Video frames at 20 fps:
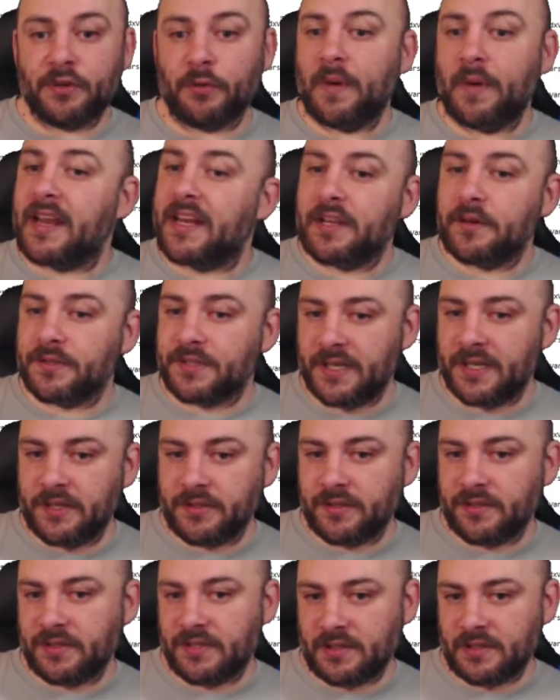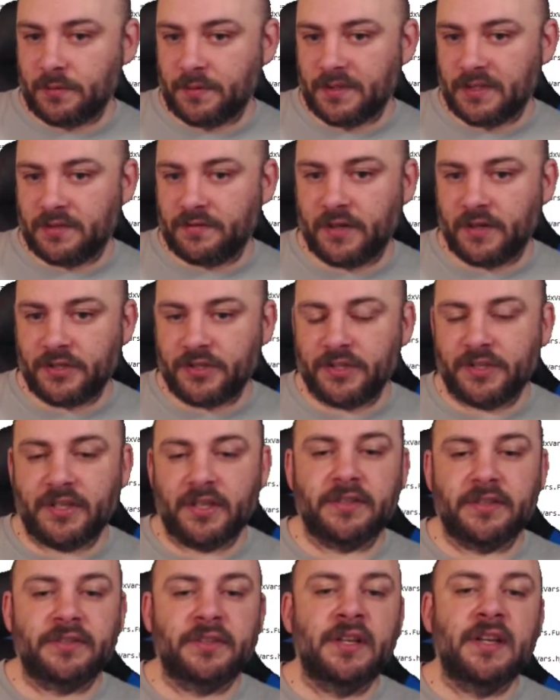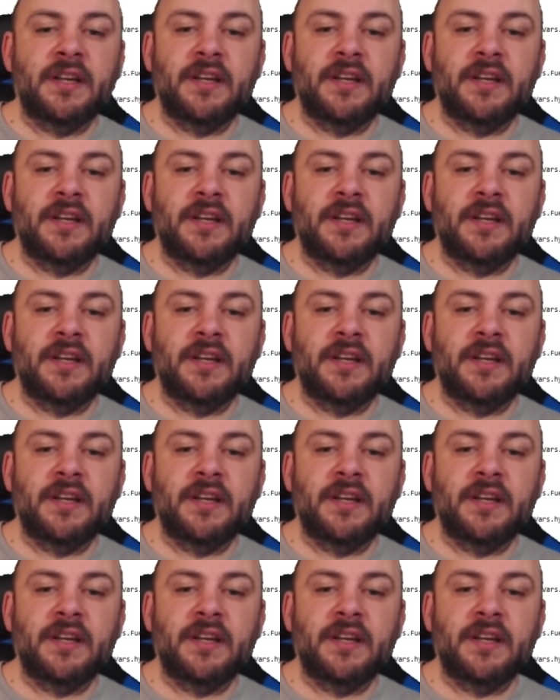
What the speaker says: radio stations. That's what this function does.